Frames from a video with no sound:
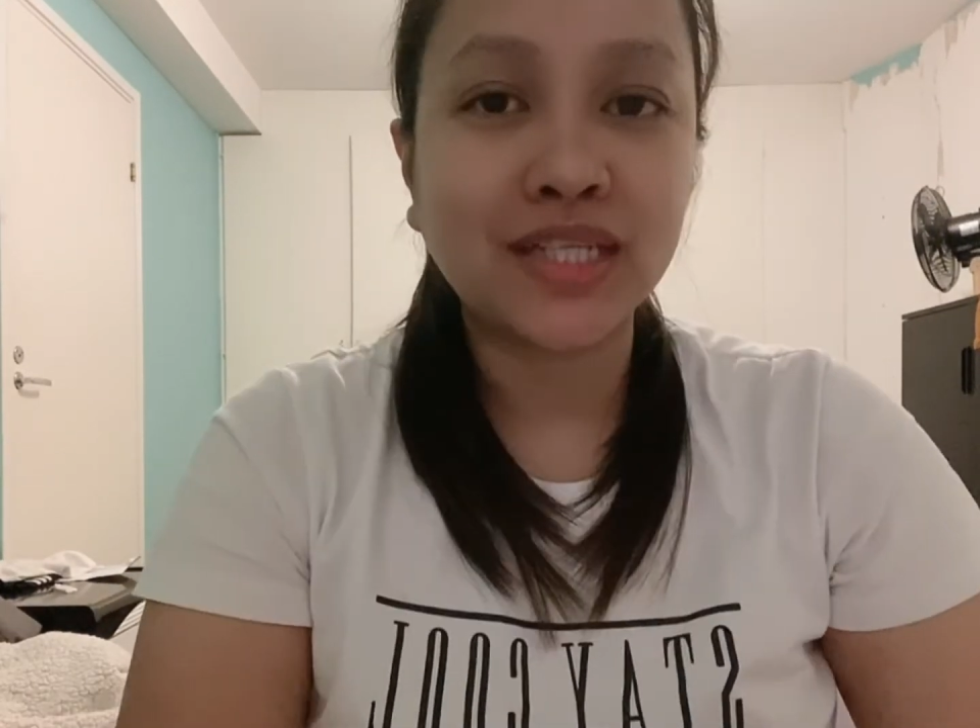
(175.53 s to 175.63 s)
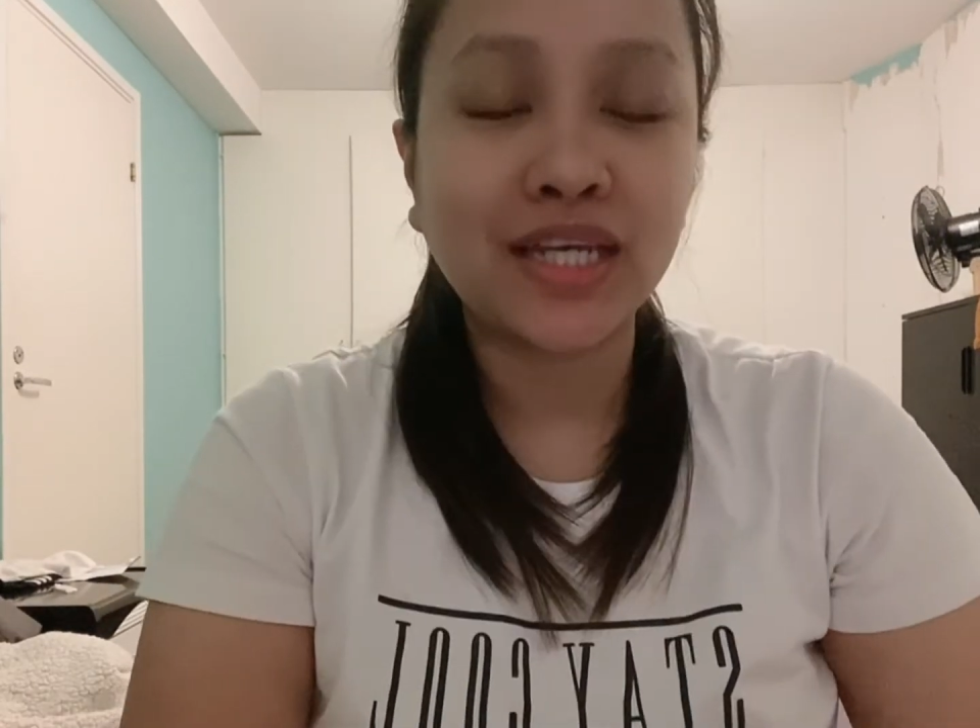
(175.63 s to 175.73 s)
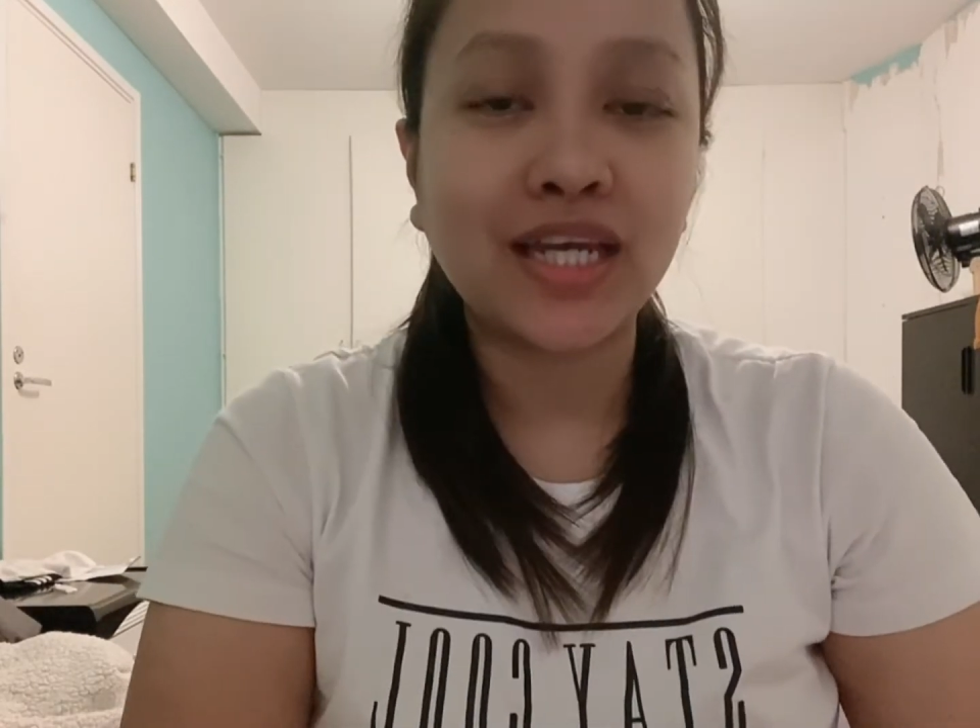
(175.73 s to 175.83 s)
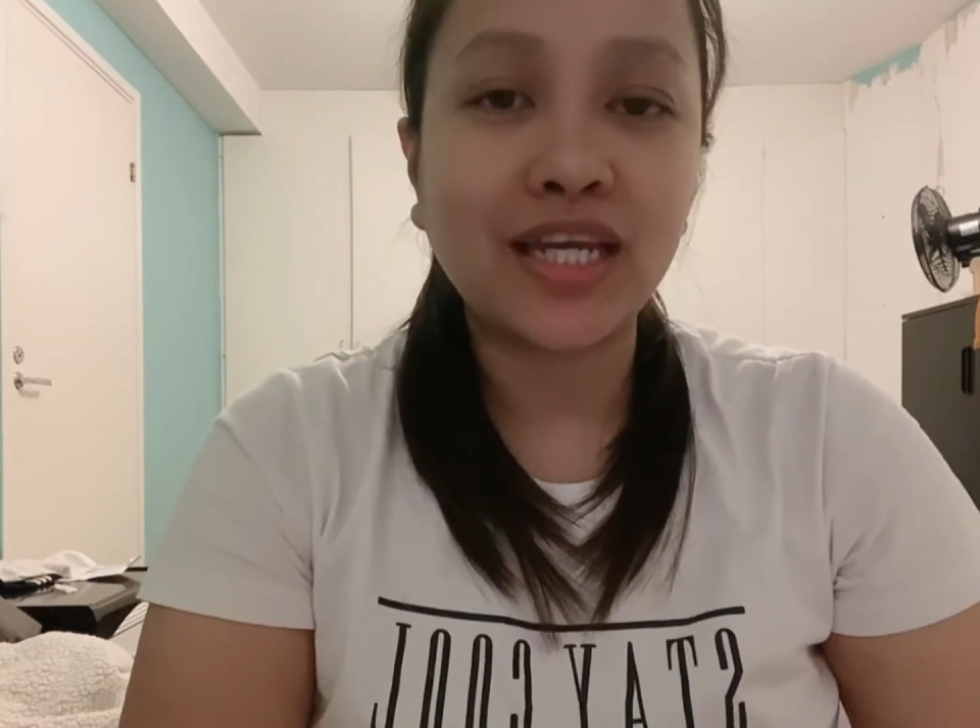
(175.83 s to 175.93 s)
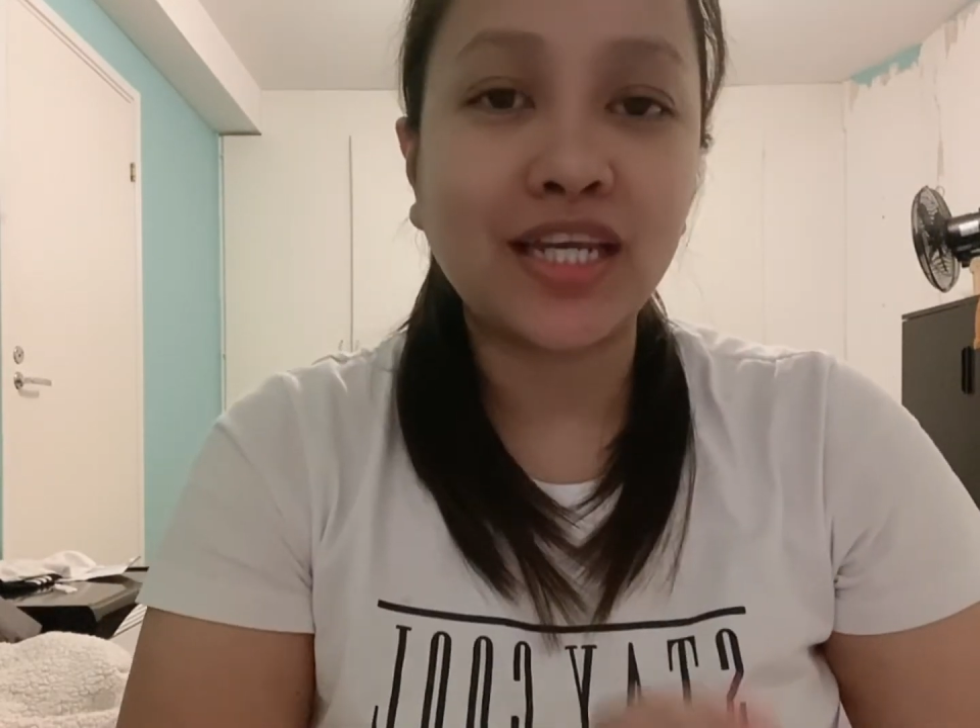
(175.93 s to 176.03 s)

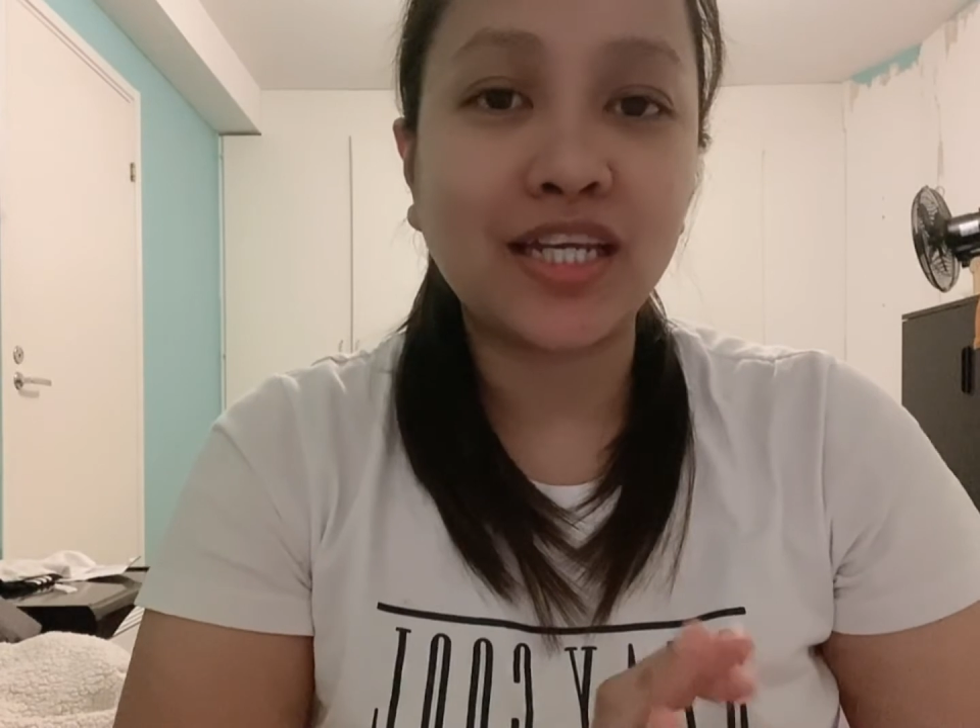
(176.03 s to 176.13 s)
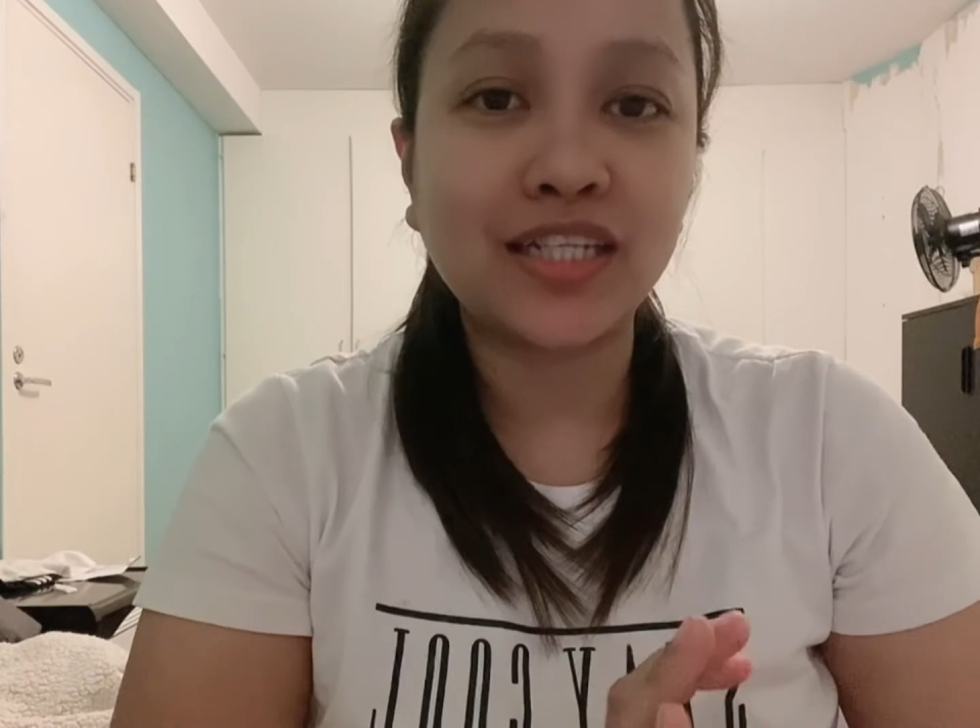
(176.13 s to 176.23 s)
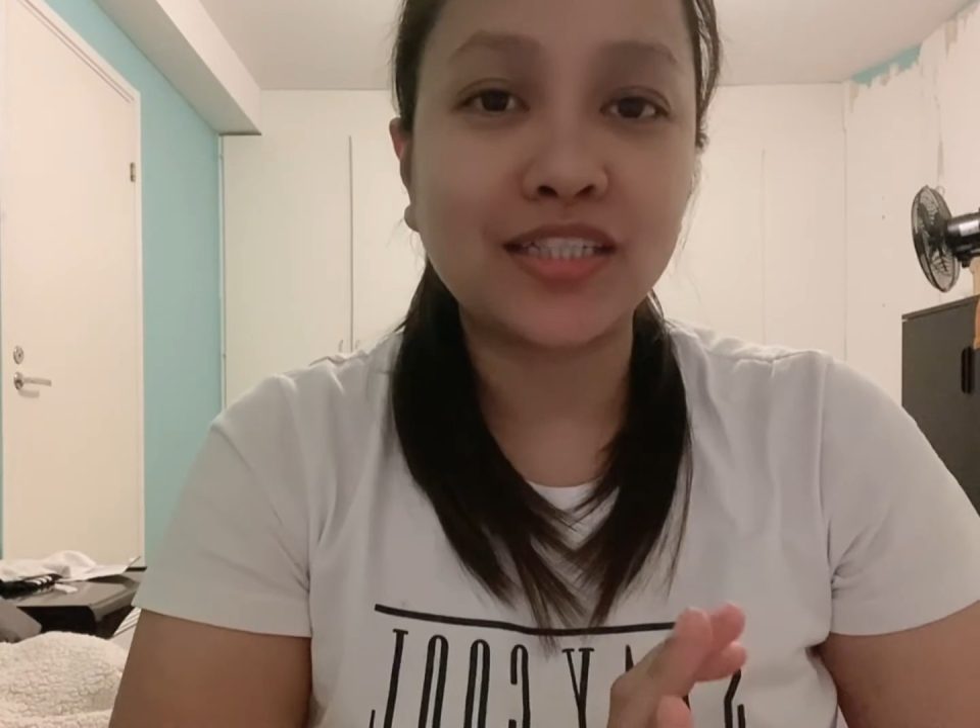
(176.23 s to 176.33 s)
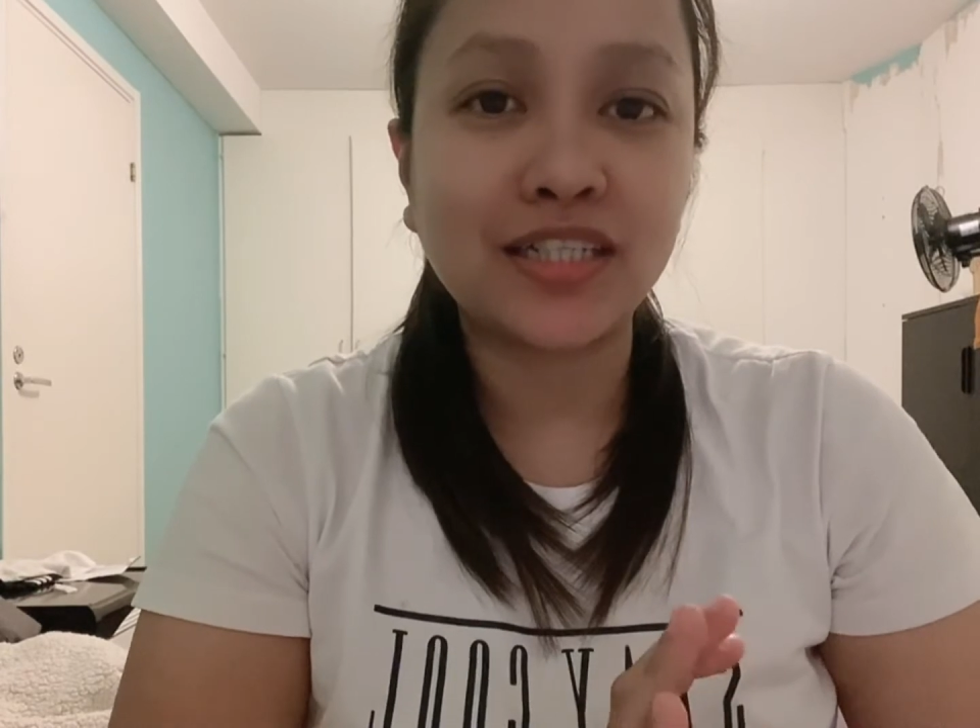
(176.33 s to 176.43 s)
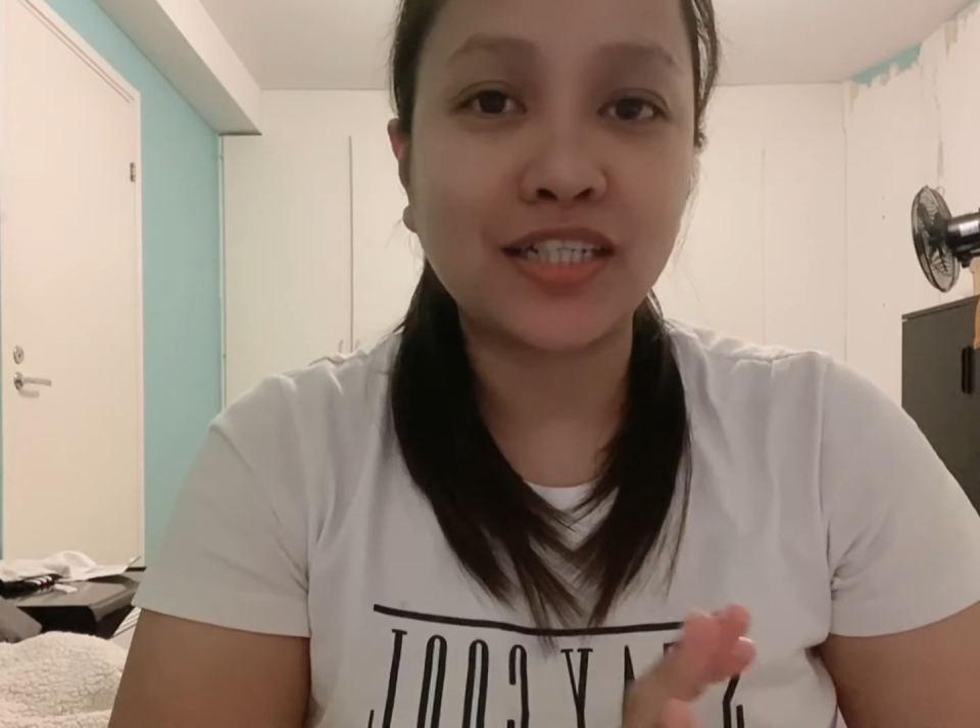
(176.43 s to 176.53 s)

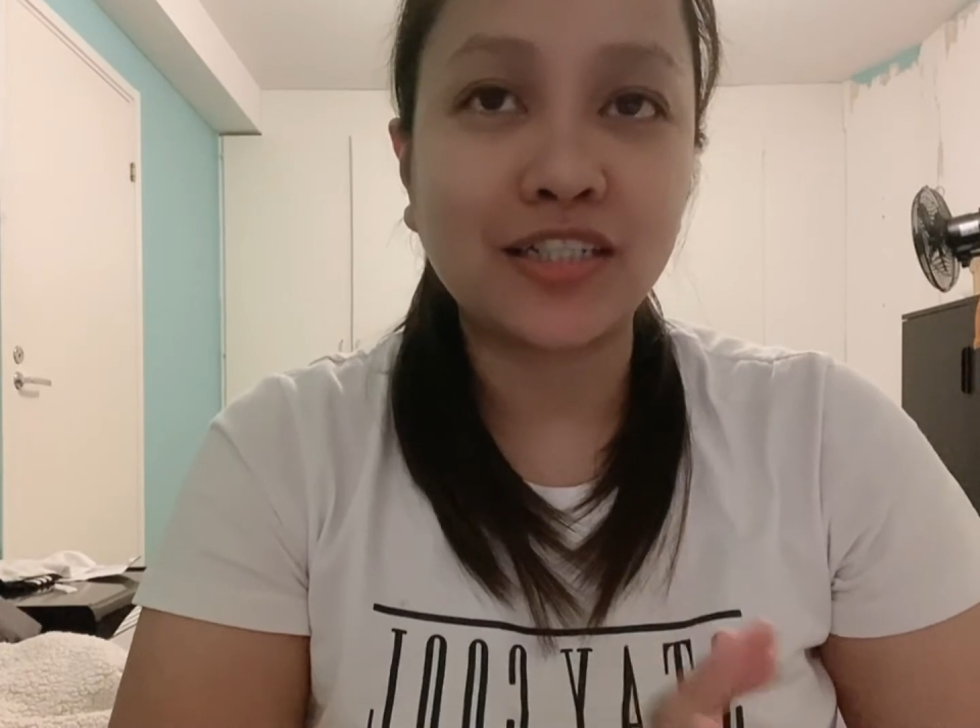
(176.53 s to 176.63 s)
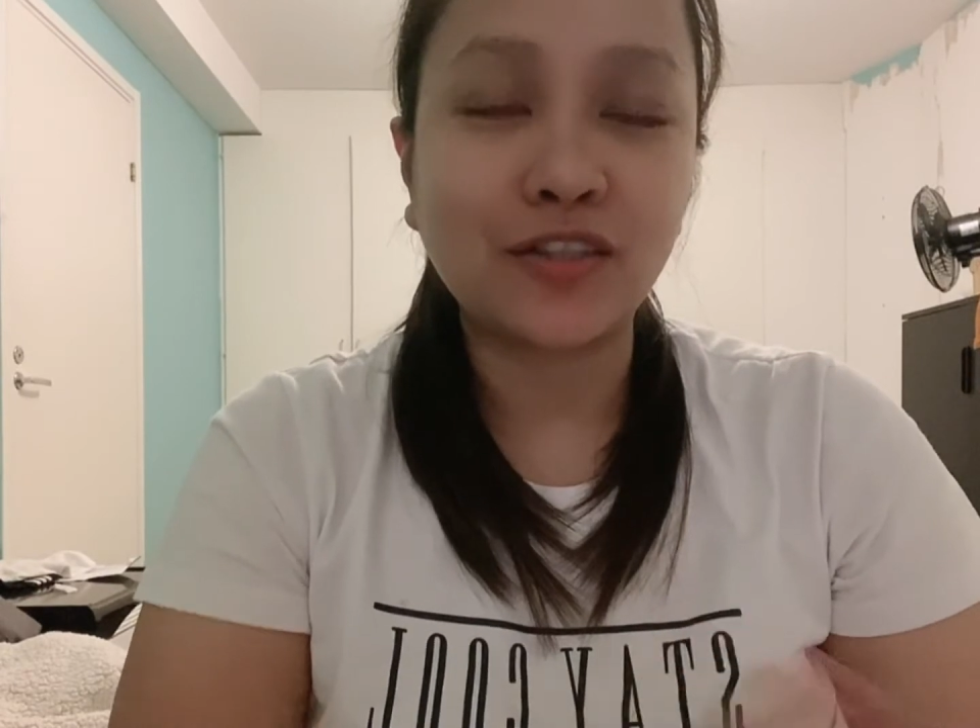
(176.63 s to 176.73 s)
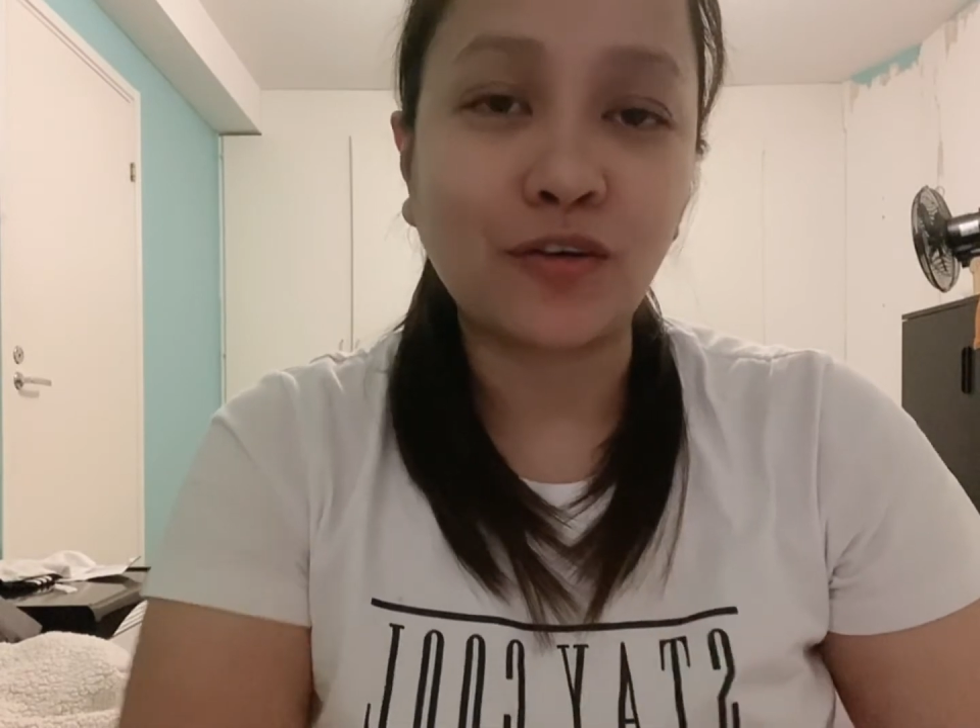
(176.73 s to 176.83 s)
And then